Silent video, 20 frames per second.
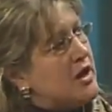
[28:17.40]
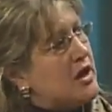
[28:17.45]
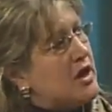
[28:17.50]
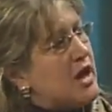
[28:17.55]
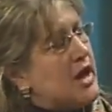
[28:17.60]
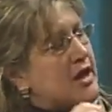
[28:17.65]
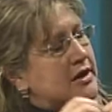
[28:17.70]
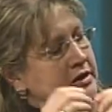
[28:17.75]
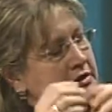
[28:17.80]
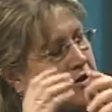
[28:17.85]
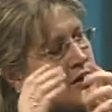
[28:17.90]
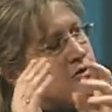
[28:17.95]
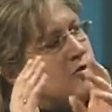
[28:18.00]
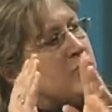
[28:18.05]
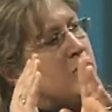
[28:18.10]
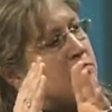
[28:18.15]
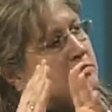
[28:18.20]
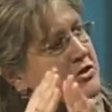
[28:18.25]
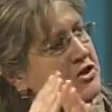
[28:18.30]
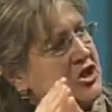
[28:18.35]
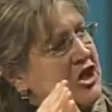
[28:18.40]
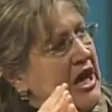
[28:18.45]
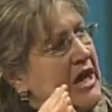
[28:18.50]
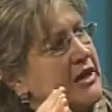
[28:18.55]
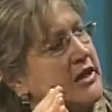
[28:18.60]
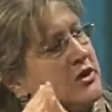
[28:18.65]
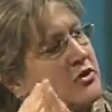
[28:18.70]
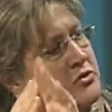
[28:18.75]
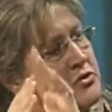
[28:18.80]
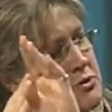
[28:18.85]
and another woman,
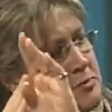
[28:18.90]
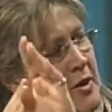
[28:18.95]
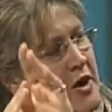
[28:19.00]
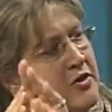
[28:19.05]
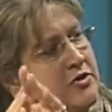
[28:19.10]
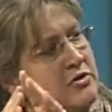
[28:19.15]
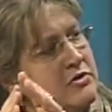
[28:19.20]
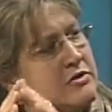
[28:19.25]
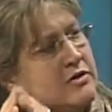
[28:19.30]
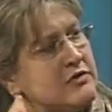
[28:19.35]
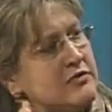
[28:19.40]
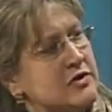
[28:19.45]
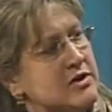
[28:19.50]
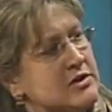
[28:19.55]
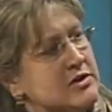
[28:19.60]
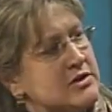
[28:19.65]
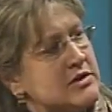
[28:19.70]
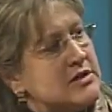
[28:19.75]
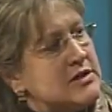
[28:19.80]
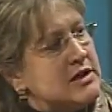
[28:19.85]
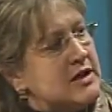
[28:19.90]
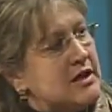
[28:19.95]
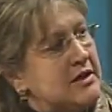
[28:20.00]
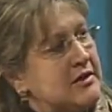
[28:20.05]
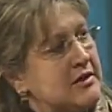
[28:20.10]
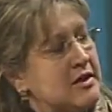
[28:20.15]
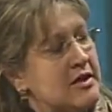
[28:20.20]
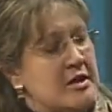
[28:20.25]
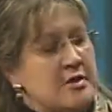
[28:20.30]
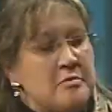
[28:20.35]
Jackie, whose partner lived in the city.
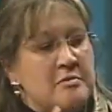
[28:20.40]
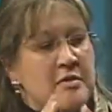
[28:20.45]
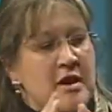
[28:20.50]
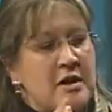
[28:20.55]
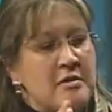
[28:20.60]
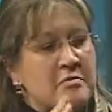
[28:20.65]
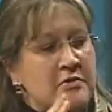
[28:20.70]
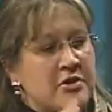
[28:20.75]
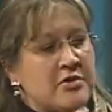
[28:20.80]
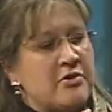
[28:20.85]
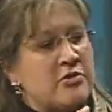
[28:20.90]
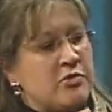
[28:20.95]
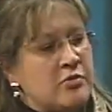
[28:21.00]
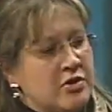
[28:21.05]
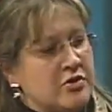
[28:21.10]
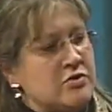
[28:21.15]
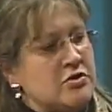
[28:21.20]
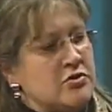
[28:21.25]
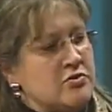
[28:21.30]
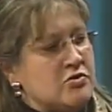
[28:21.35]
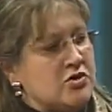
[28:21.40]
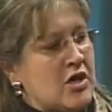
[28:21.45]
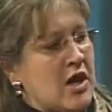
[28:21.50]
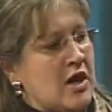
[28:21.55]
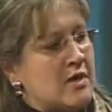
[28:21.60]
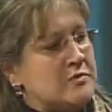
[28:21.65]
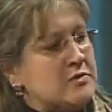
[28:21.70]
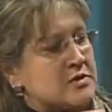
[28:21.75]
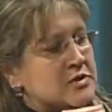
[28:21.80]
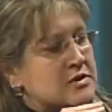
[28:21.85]
Mm. My mother worked two
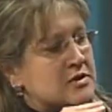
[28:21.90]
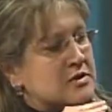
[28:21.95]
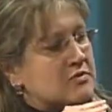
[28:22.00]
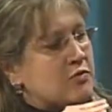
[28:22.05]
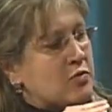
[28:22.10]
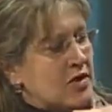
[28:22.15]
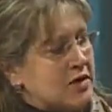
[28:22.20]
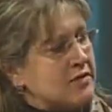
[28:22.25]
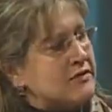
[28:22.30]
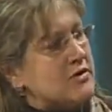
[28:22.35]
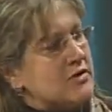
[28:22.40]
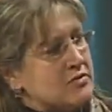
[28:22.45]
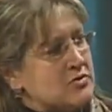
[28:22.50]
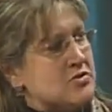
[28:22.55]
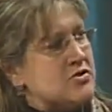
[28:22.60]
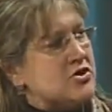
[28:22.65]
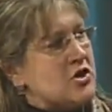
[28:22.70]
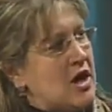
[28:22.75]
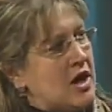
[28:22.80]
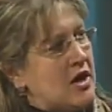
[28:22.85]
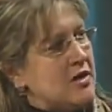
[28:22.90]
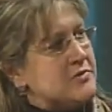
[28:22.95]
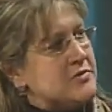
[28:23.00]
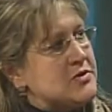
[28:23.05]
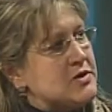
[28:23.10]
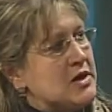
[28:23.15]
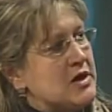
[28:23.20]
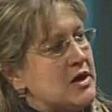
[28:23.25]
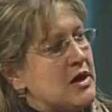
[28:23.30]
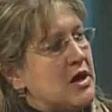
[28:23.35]
jobs. One of those jobs
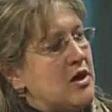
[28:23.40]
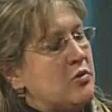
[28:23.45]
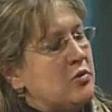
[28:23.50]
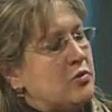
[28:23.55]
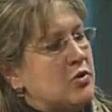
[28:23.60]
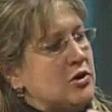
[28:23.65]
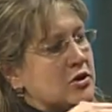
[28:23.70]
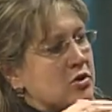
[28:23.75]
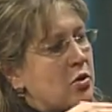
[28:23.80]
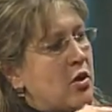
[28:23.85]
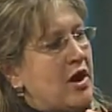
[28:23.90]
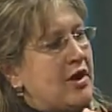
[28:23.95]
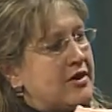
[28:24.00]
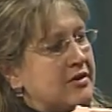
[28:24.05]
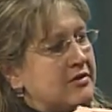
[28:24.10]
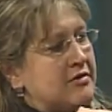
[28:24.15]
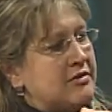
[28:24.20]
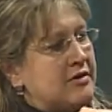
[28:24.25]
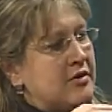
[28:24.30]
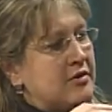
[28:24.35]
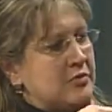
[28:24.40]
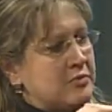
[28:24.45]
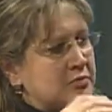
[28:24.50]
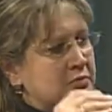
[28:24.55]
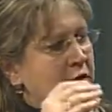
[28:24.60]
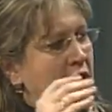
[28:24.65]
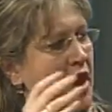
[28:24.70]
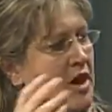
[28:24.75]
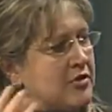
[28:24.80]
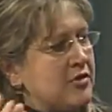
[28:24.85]
required,
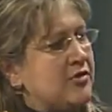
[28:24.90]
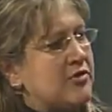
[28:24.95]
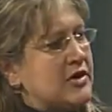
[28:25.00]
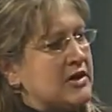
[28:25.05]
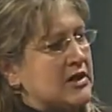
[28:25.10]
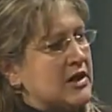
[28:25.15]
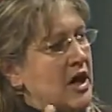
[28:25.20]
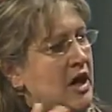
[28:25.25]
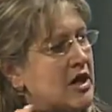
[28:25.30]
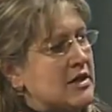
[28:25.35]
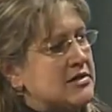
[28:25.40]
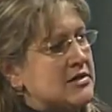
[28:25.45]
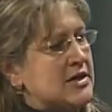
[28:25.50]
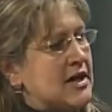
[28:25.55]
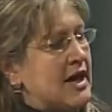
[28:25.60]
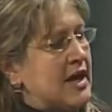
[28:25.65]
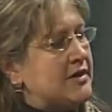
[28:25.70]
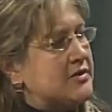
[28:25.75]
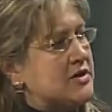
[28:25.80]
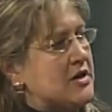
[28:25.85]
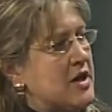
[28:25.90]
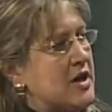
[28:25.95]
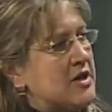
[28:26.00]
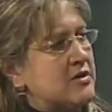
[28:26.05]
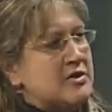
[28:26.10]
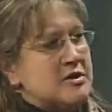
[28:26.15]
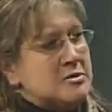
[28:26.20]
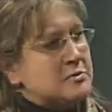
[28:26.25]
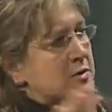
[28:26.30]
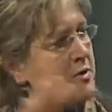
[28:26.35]
brought her in contact.
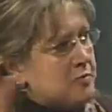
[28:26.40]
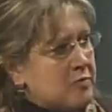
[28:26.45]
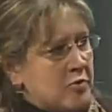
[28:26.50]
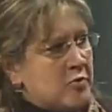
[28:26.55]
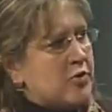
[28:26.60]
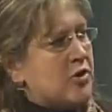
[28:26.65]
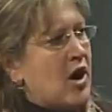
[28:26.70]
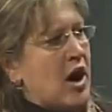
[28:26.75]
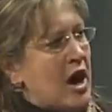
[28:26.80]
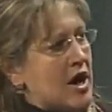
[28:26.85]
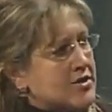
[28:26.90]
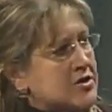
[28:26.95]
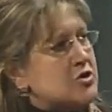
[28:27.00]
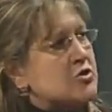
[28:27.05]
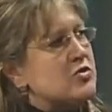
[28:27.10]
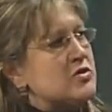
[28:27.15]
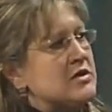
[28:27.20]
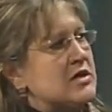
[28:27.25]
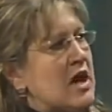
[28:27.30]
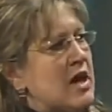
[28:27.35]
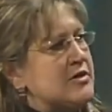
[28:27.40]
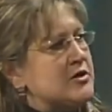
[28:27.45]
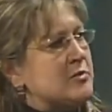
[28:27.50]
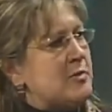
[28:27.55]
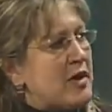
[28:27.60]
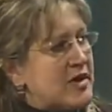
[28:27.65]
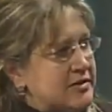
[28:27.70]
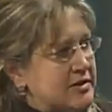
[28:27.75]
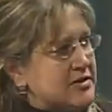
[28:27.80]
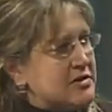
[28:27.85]
These people were ostracized by
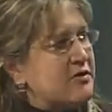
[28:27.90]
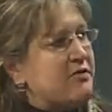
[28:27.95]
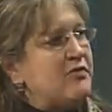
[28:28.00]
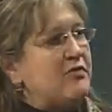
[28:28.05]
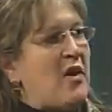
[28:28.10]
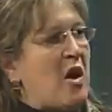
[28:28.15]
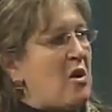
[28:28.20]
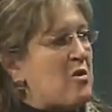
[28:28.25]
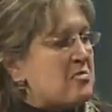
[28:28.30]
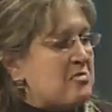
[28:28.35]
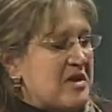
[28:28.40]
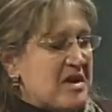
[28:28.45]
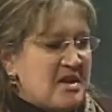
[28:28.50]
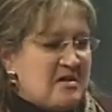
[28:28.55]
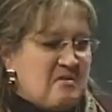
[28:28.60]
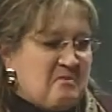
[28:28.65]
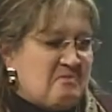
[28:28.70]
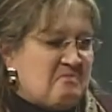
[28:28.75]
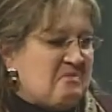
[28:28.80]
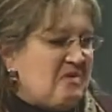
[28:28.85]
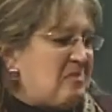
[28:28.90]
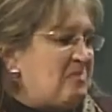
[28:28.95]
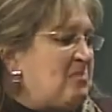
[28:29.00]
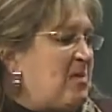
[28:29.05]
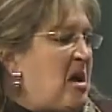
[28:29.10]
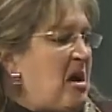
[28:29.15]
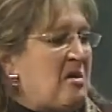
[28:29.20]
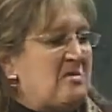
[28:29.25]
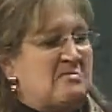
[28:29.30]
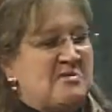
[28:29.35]
this farming,
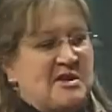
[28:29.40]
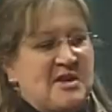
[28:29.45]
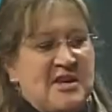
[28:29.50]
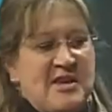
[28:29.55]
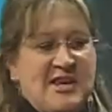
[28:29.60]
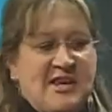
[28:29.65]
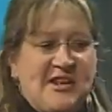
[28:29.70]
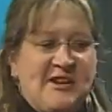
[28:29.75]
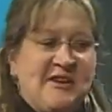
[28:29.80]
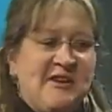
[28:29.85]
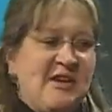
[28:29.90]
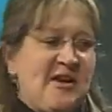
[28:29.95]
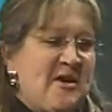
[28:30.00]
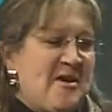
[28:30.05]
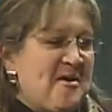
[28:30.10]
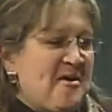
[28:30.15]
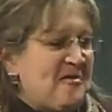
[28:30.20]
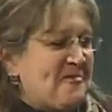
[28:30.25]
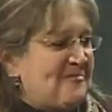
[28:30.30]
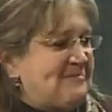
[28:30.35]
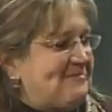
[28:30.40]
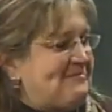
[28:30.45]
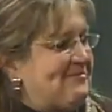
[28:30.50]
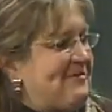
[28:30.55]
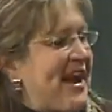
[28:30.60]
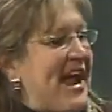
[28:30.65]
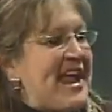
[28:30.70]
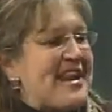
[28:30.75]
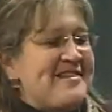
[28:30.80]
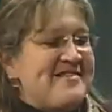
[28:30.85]
Republican,
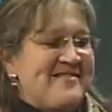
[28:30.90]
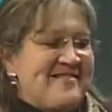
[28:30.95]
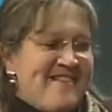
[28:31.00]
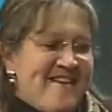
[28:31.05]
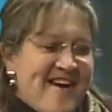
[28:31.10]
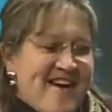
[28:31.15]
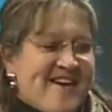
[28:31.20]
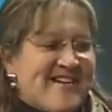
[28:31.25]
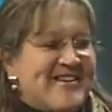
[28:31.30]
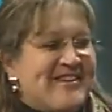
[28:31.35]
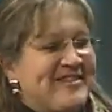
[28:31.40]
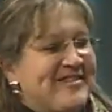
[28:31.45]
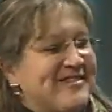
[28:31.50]
redneck,